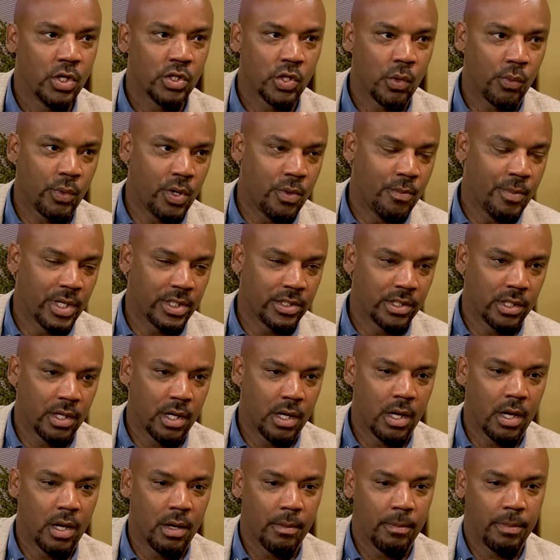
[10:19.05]
So when you mentioned
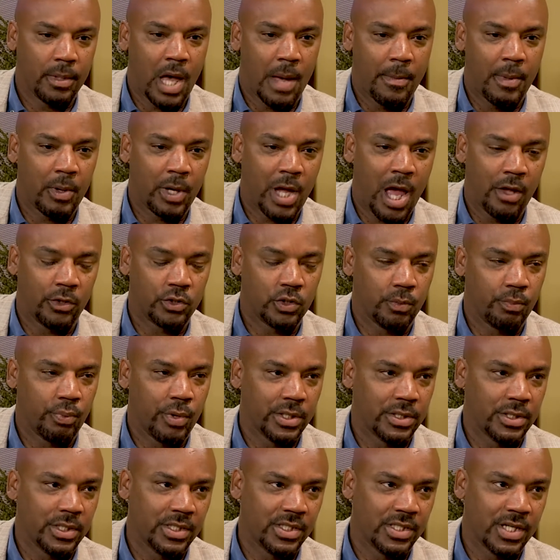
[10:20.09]
Common Council
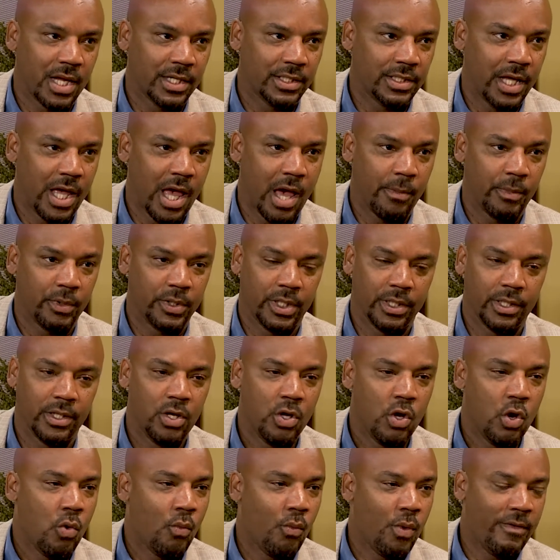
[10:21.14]
President Ashanti Hamilton,
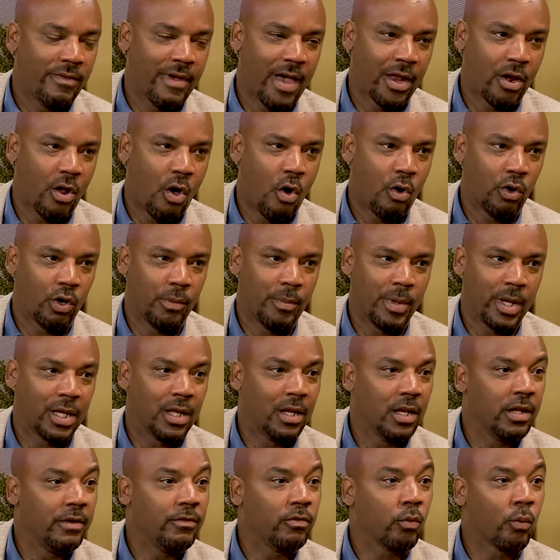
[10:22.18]
we've had Alderman
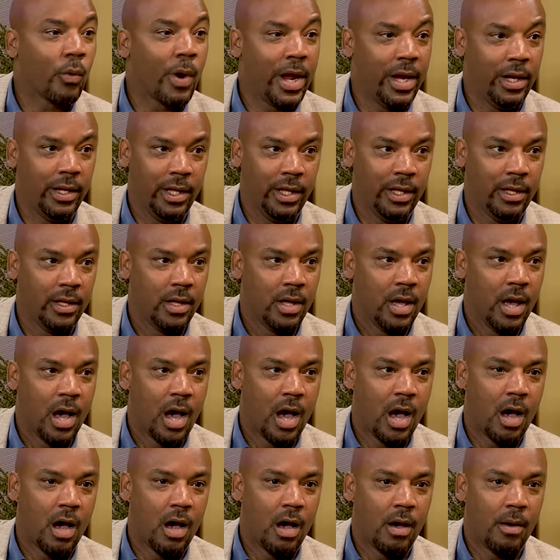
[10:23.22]
Khalif Rainey,
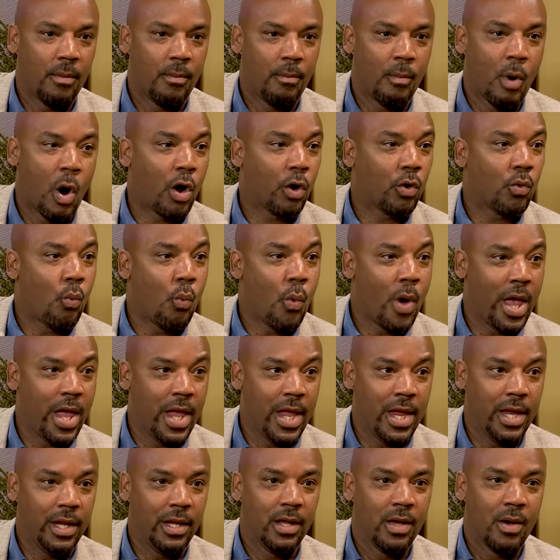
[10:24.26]
Mark
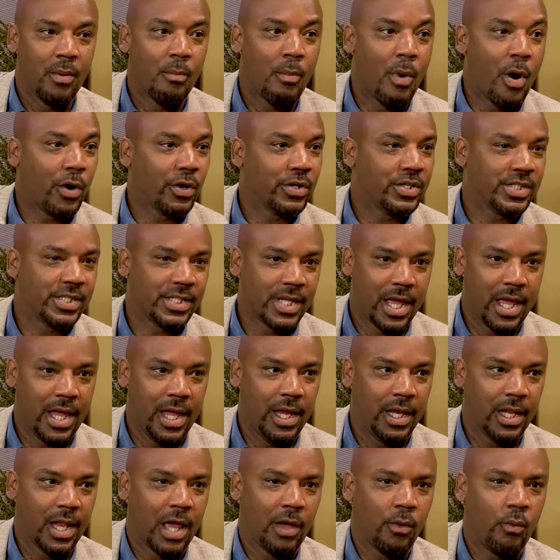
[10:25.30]
Wade, Mark Sain.
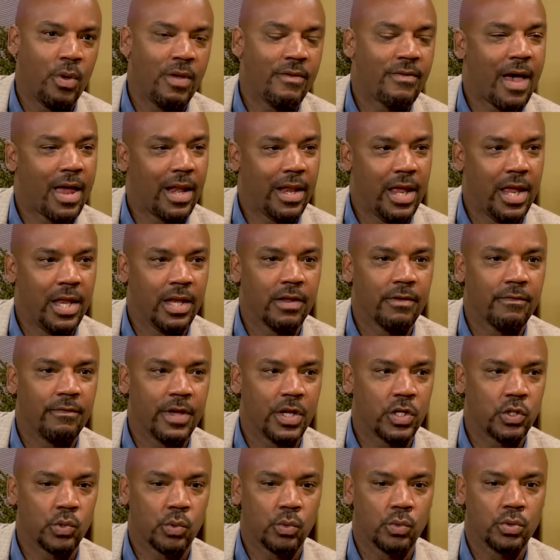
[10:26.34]
Like, we've had
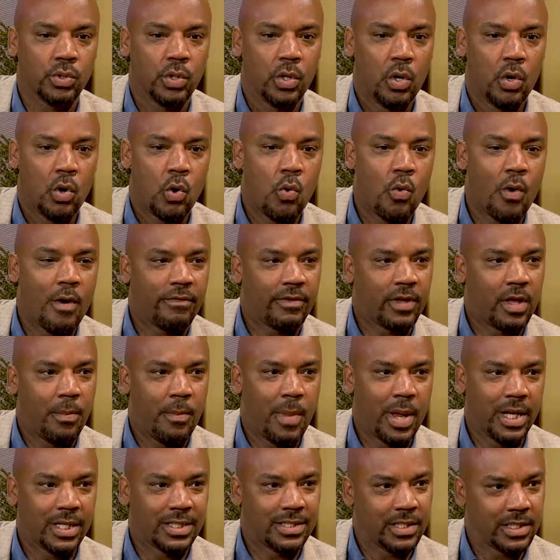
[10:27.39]
individuals who have
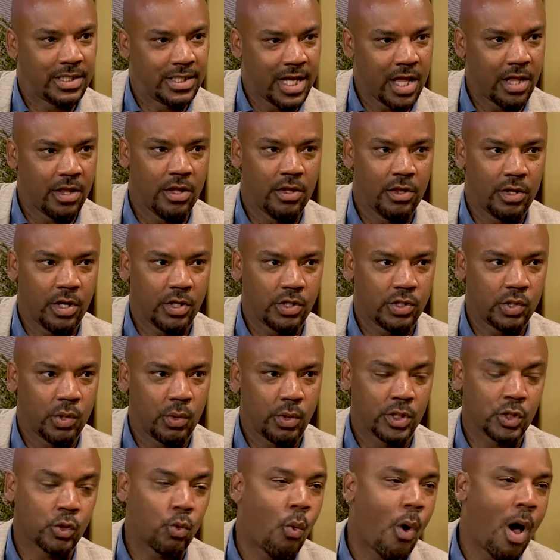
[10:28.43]
committed to telling their
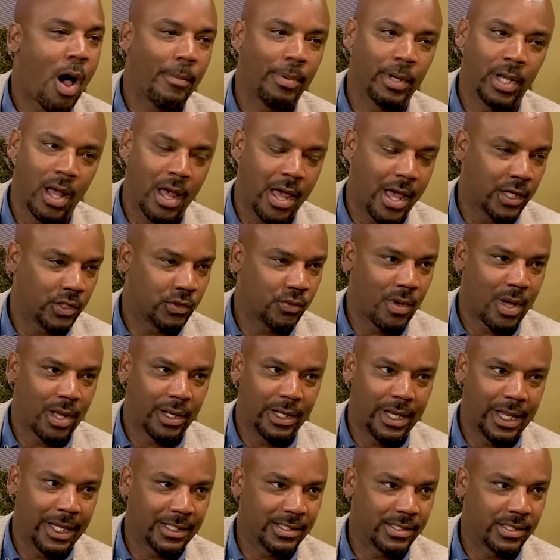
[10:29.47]
stories, Kwabena Antoine
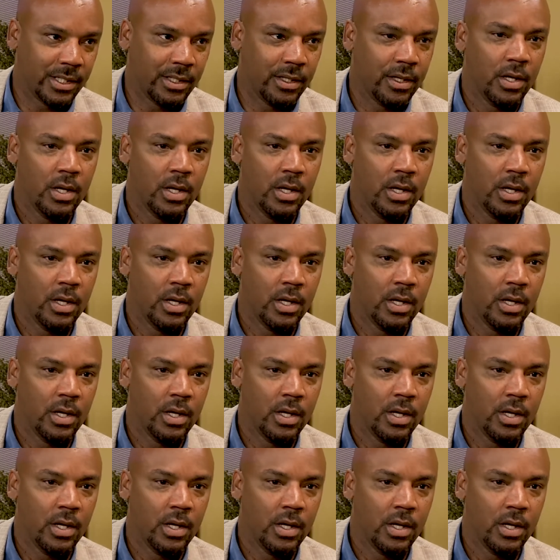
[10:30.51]
Nixon.